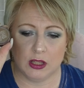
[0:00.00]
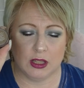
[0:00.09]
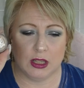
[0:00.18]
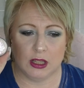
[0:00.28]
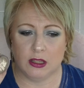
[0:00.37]

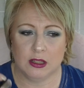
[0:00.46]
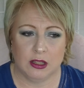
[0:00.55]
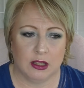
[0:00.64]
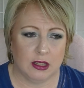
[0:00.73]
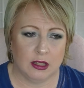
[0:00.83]
the
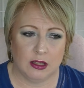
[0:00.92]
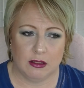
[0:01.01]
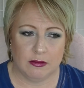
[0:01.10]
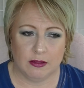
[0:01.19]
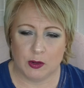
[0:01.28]

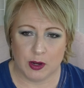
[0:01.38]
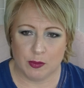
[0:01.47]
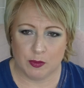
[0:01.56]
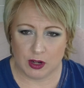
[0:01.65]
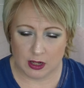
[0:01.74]
cream
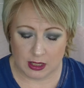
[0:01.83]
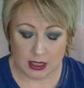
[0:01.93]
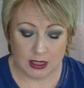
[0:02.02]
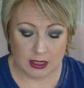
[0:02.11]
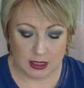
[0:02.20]
products,
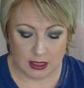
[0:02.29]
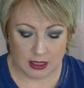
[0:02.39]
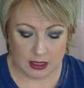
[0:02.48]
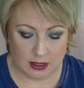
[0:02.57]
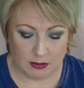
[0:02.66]
this is
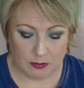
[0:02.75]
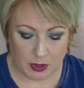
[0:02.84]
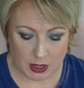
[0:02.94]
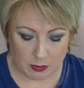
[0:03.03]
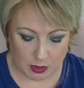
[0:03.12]
the
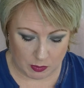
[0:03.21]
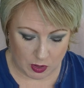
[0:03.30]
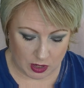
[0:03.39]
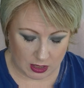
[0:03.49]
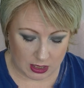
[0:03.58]
pigment
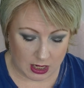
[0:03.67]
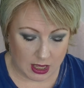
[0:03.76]
product.